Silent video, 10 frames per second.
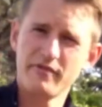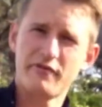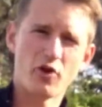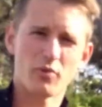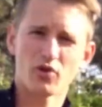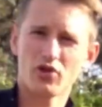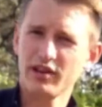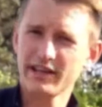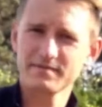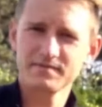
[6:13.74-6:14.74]
Foam
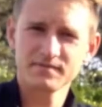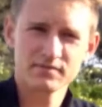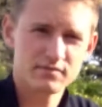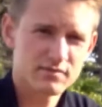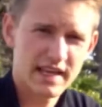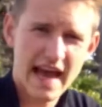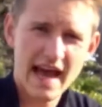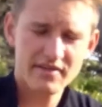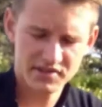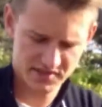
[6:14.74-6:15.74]
rolling,
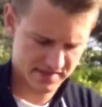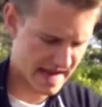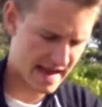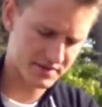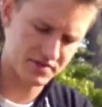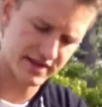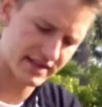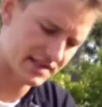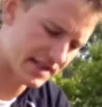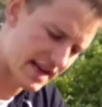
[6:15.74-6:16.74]
calves,
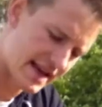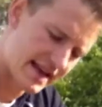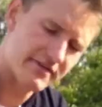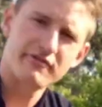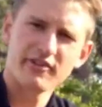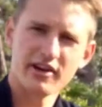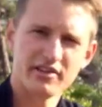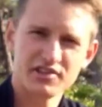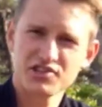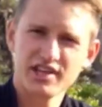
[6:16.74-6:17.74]
hamstrings, front
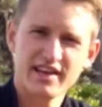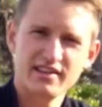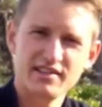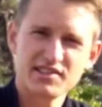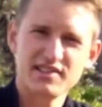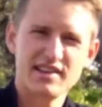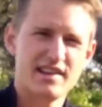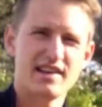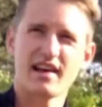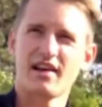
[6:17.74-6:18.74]
of the shins.
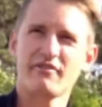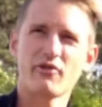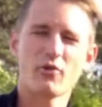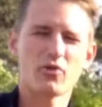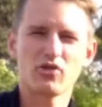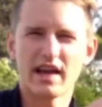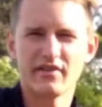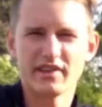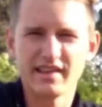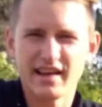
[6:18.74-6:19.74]
Foam roll
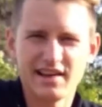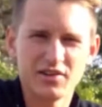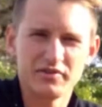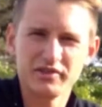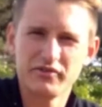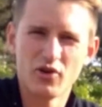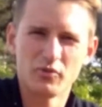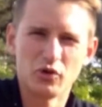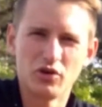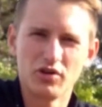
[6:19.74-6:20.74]
everything. I love the
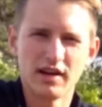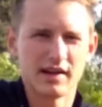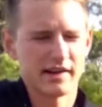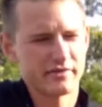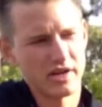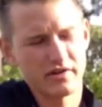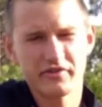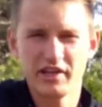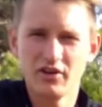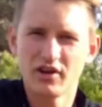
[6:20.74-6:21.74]
foam roll. I've got a
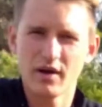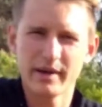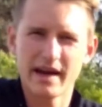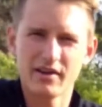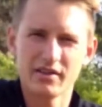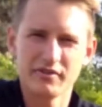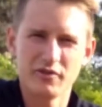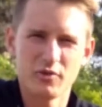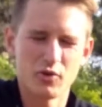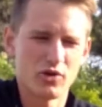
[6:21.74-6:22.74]
video coming out on the
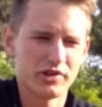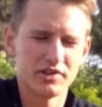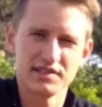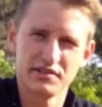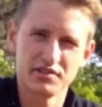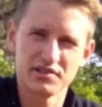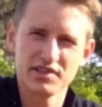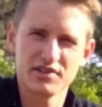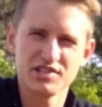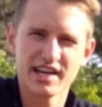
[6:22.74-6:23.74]
foam roll.
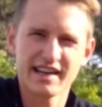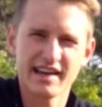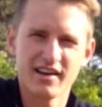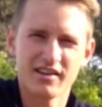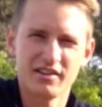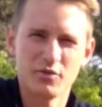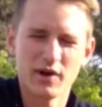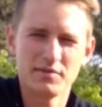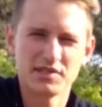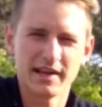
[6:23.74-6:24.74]
You can check it out on the
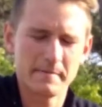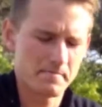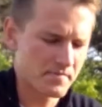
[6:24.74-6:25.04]
website.